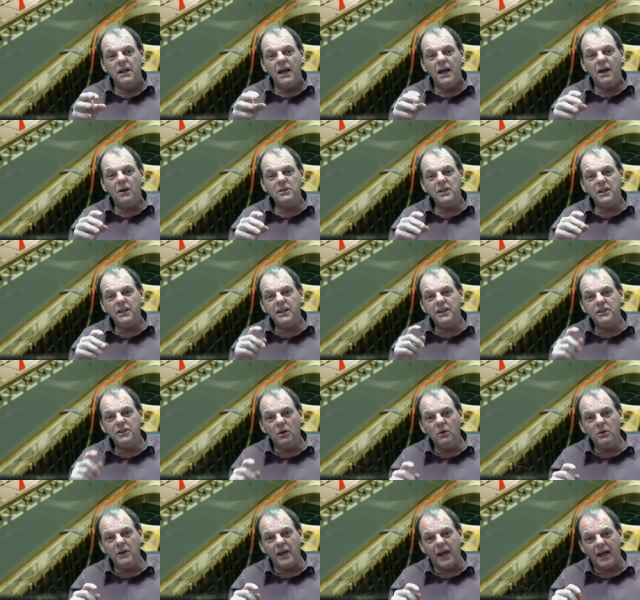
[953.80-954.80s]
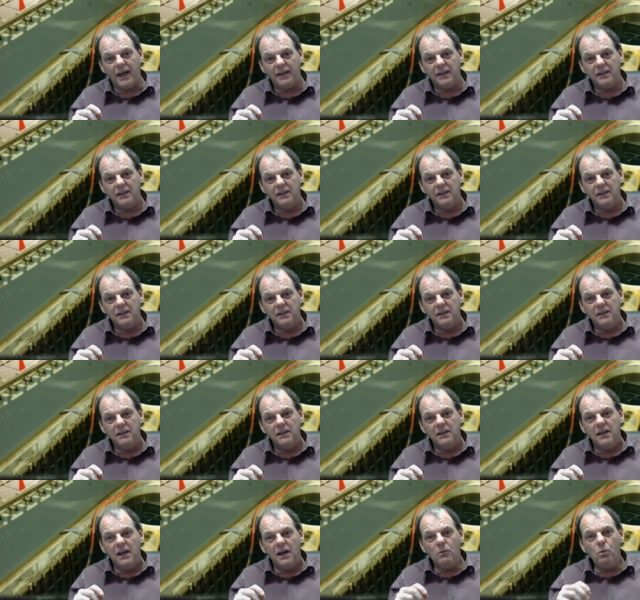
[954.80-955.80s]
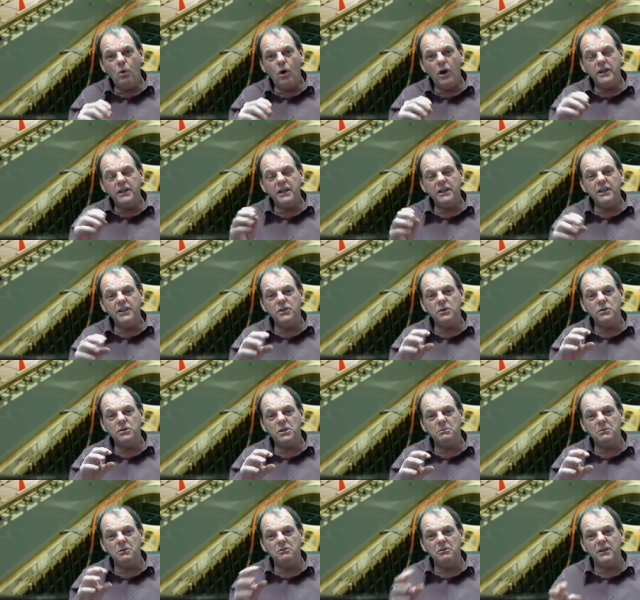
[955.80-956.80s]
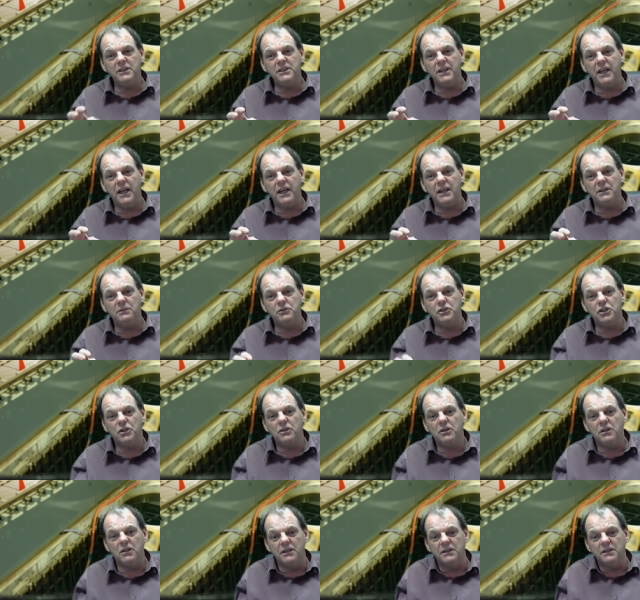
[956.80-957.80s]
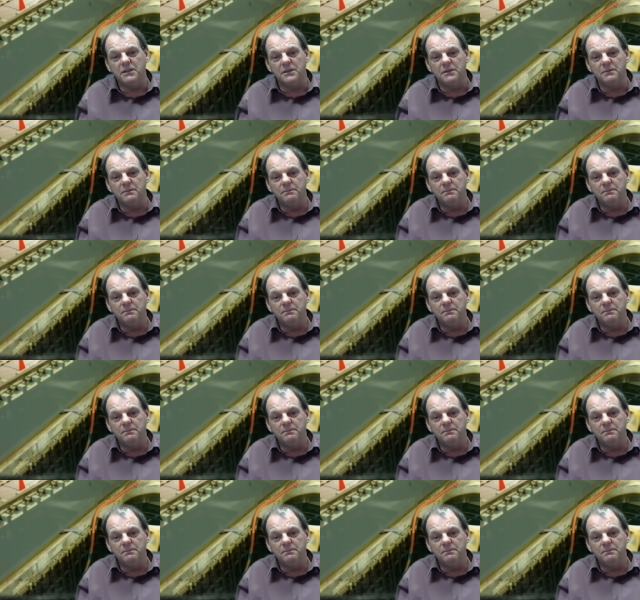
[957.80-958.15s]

How did he do that? Part of the and why didn't he do some investigative taking journalism? place